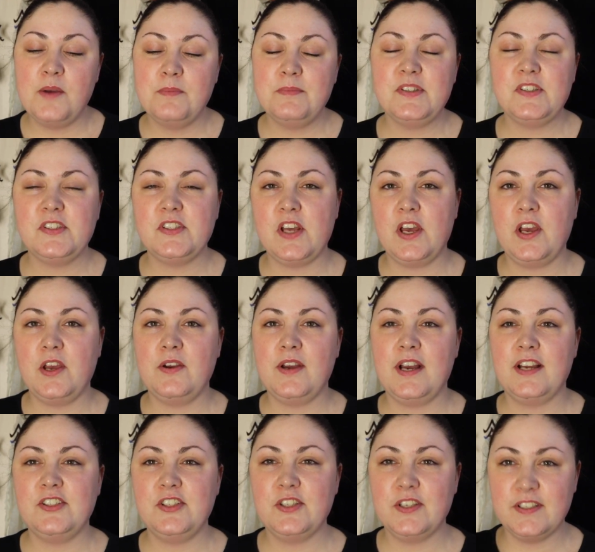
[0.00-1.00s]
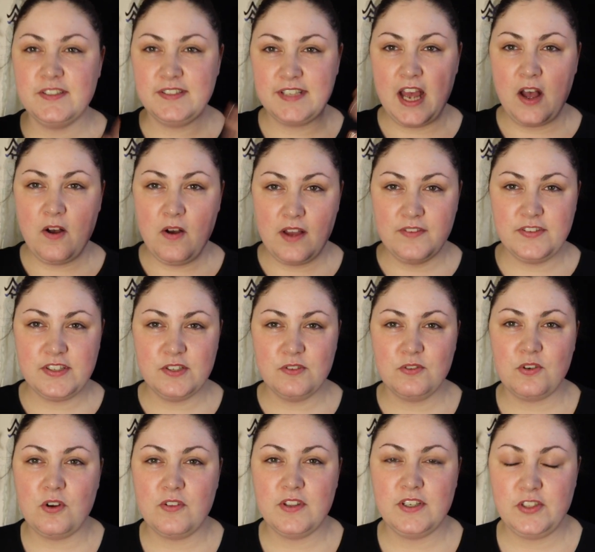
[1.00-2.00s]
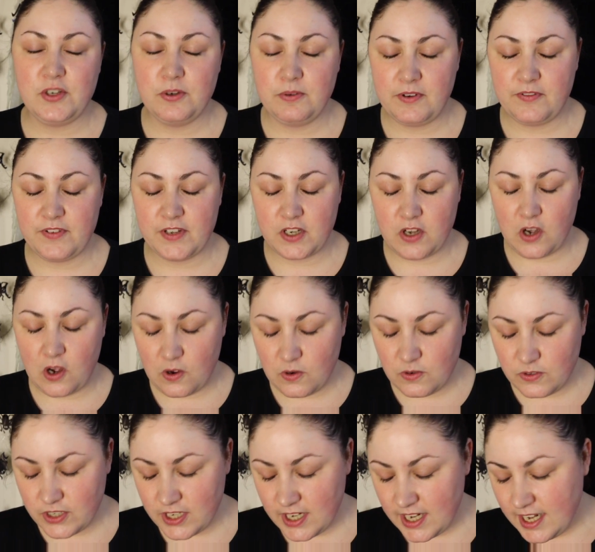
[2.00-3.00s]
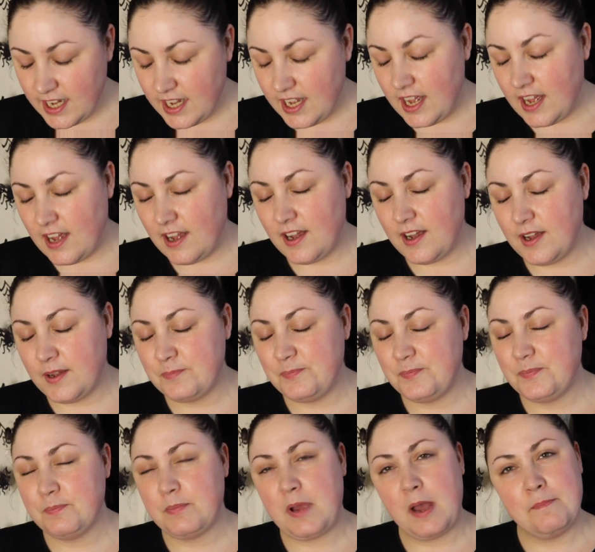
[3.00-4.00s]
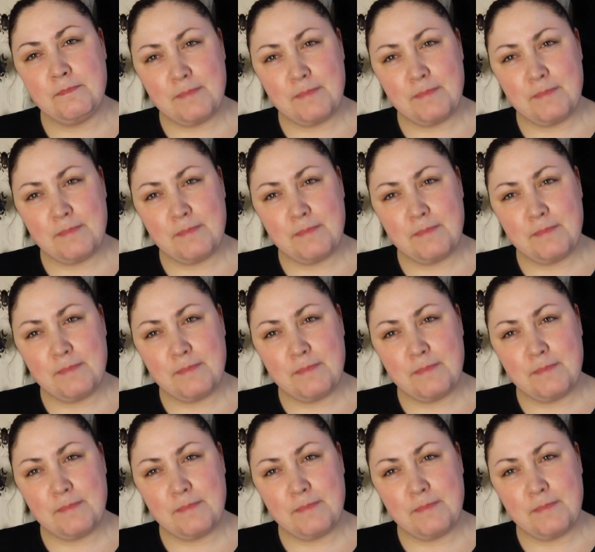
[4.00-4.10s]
So as you can tell, I've still got this horrific cold, but I'm